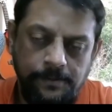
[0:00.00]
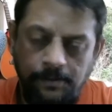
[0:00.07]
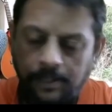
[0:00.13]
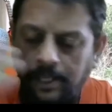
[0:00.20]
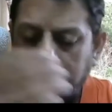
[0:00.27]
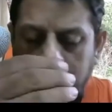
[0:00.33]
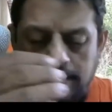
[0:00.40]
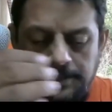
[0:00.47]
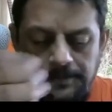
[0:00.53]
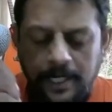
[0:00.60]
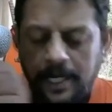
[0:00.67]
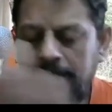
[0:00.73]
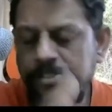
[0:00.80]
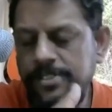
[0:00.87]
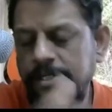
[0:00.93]
Okay, there
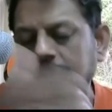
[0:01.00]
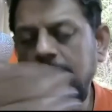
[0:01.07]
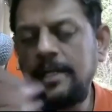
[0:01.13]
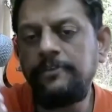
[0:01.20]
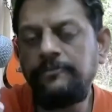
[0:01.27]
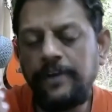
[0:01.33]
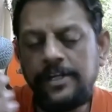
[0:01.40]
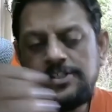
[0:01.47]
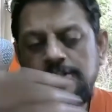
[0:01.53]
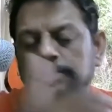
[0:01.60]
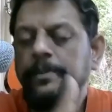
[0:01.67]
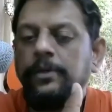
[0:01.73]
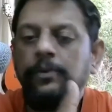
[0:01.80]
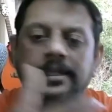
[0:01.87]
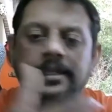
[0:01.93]
are external differences
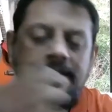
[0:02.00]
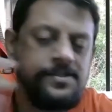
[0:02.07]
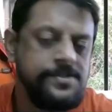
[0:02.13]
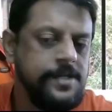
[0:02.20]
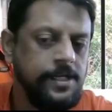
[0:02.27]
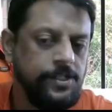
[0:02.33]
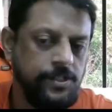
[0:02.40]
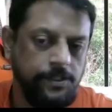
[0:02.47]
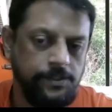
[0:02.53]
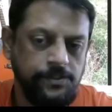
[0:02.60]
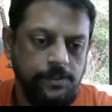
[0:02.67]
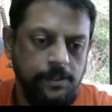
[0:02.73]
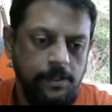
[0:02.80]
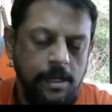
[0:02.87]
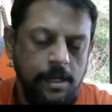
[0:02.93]
between these
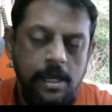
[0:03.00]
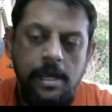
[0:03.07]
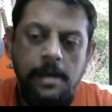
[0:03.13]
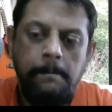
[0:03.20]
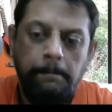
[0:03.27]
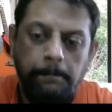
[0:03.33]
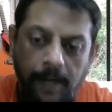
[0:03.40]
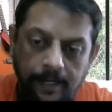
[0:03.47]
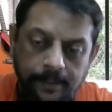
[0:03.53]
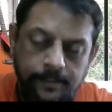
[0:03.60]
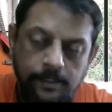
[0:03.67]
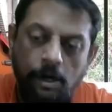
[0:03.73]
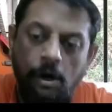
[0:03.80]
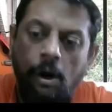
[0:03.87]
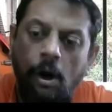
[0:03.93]
nations, but
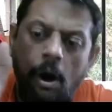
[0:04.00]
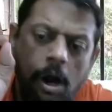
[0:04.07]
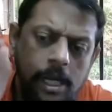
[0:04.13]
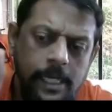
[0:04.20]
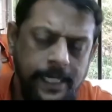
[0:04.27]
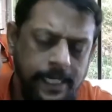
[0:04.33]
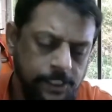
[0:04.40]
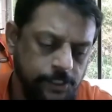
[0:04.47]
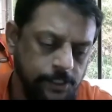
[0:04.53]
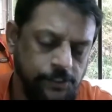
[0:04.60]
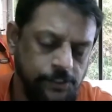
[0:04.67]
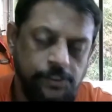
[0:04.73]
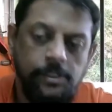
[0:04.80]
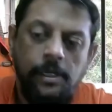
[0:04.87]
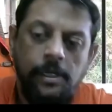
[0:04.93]
all nations